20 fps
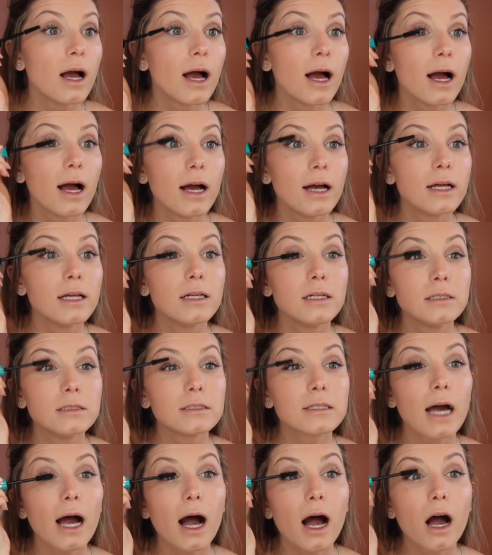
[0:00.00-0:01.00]

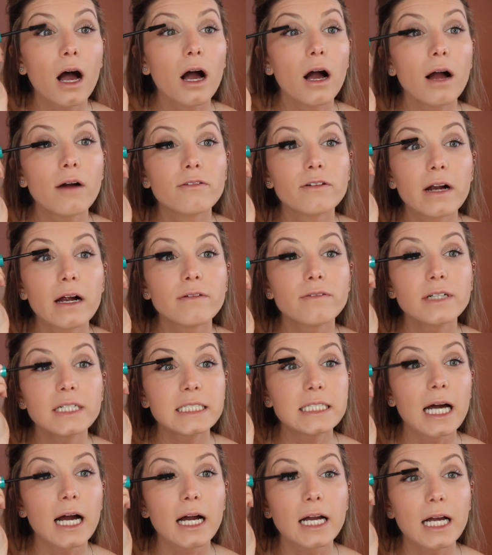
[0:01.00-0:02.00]
And for every
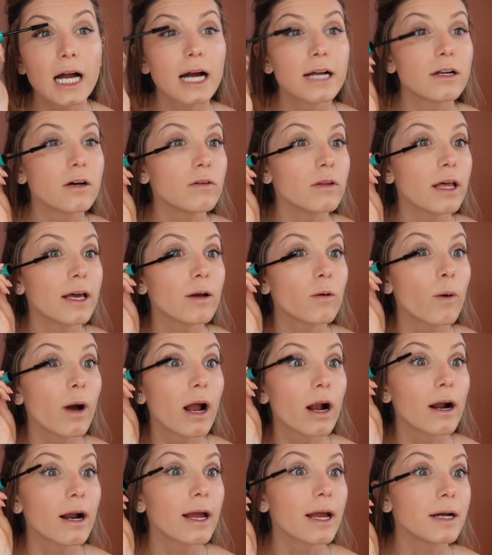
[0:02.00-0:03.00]
day, I don't like
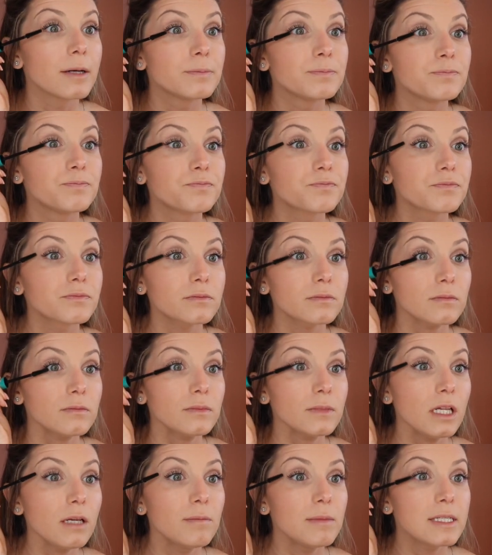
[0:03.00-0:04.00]
wearing
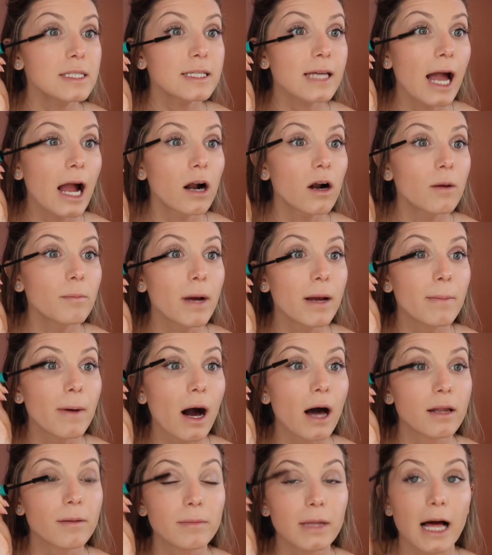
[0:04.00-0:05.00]
mascara on my
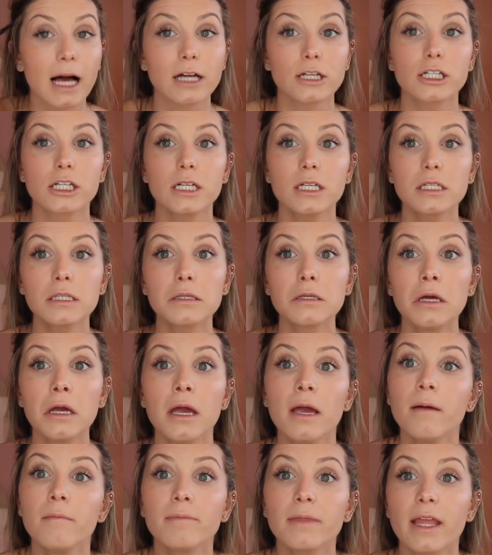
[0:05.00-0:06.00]
bottom lashes.
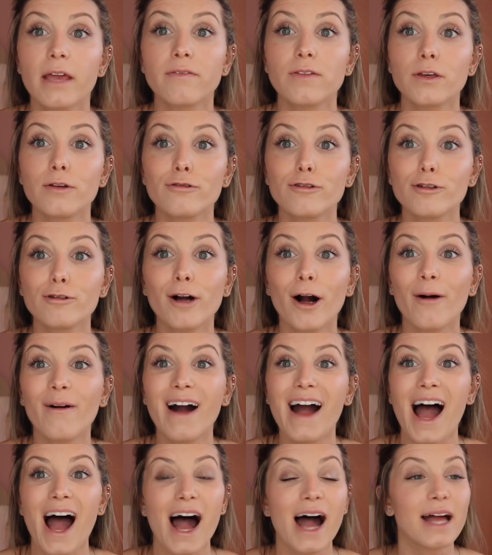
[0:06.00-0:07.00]
If you do, go
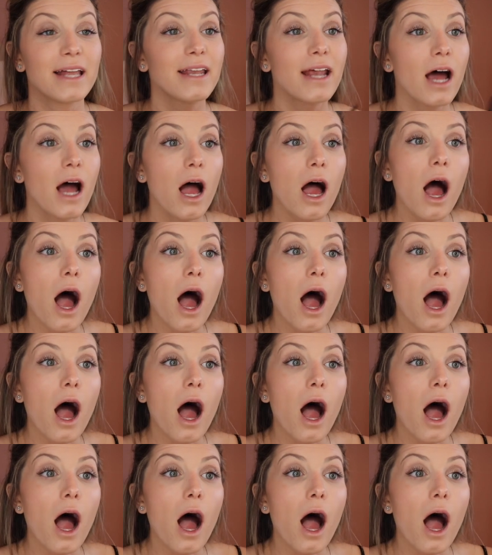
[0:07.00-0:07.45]
ahead.